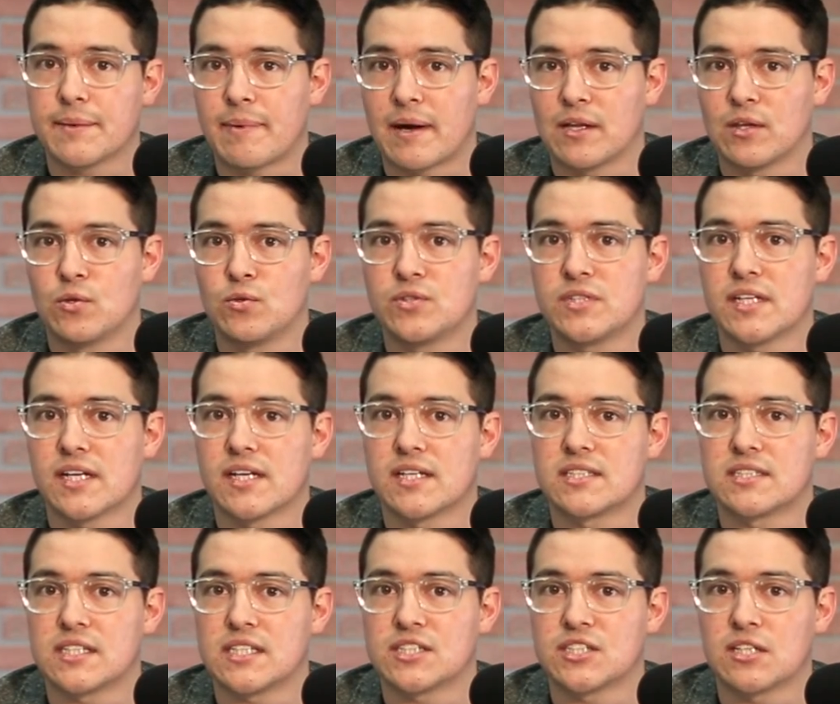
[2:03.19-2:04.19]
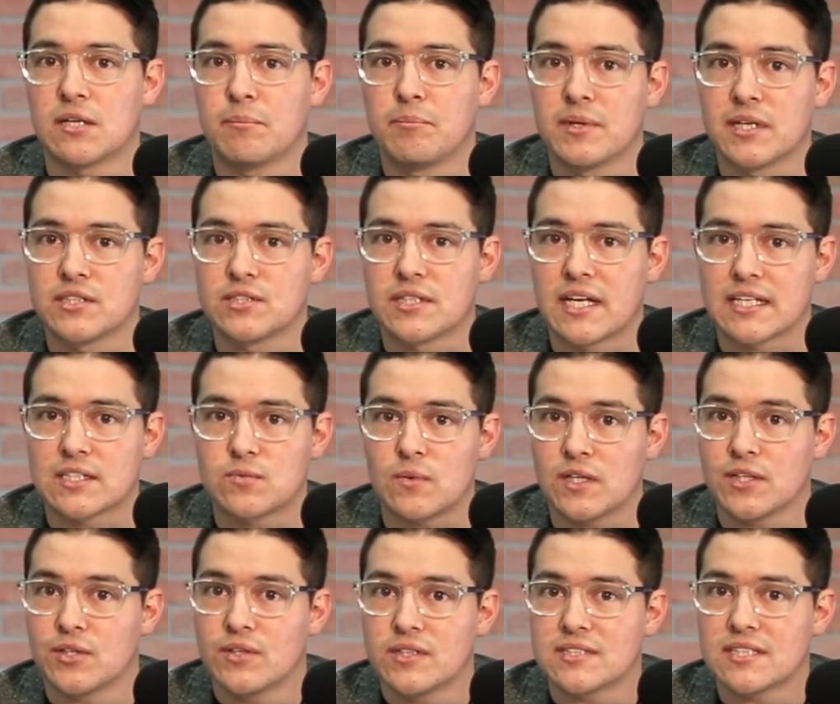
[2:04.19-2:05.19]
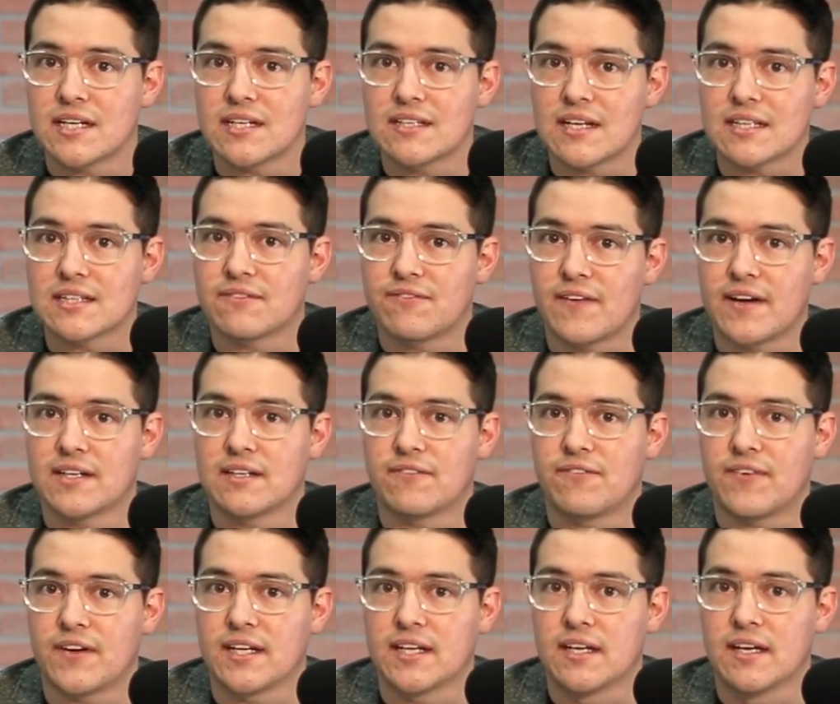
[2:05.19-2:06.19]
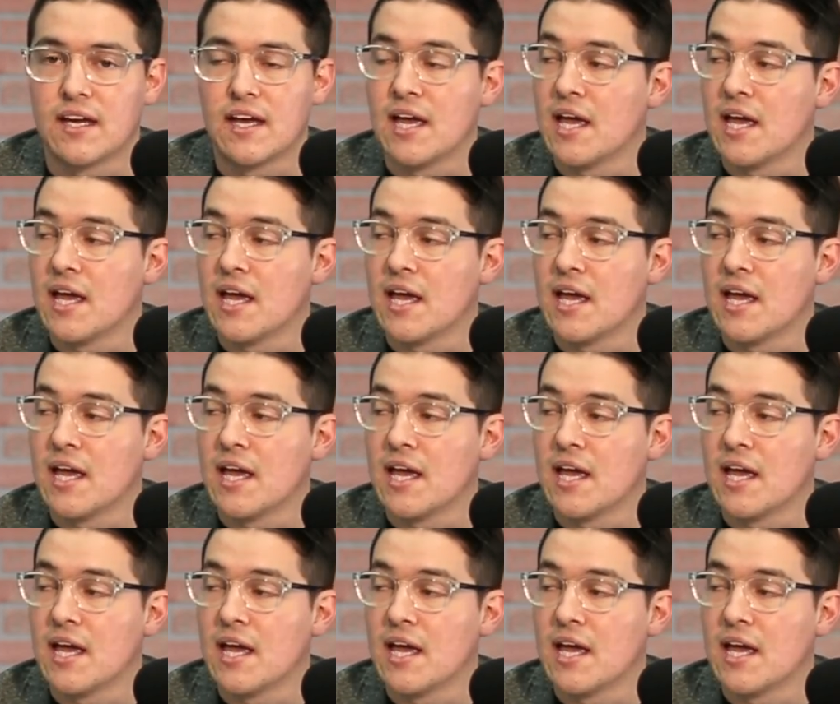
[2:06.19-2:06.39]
about losing a decision because guess what? You decided not to fight in a fight.